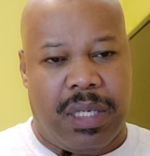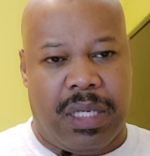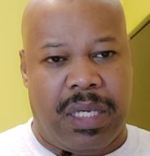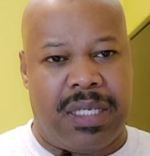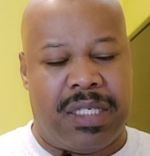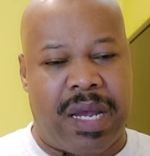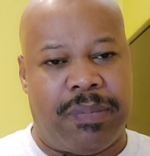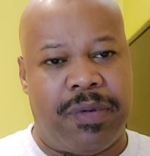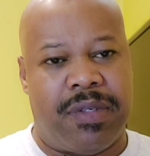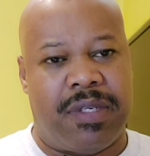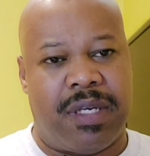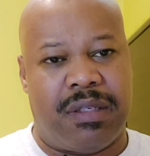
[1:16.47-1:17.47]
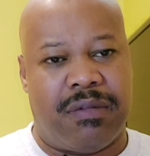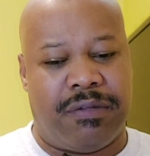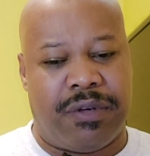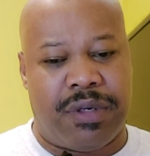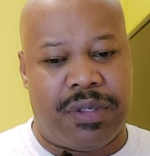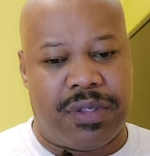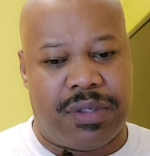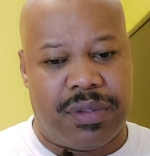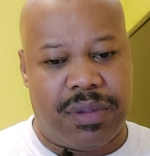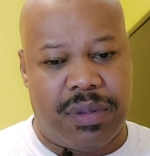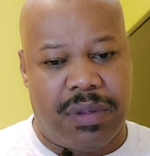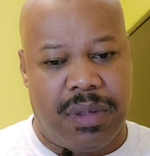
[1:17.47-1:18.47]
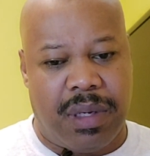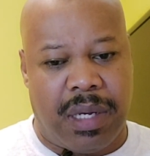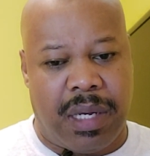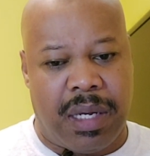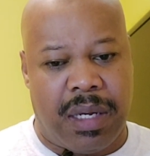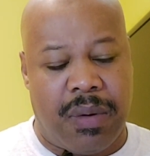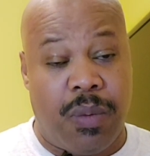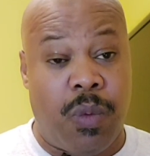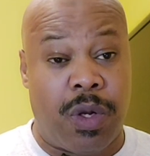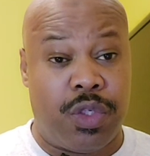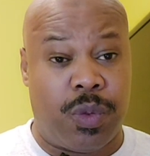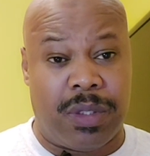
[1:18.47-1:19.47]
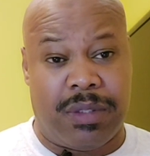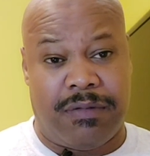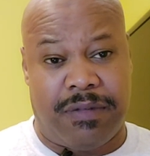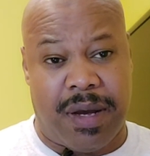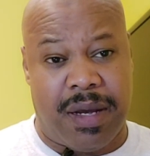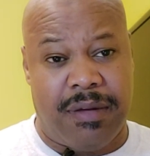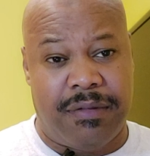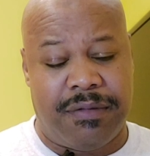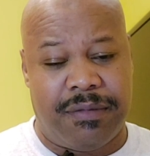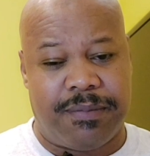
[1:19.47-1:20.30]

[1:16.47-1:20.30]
in chapter 6, verse 125,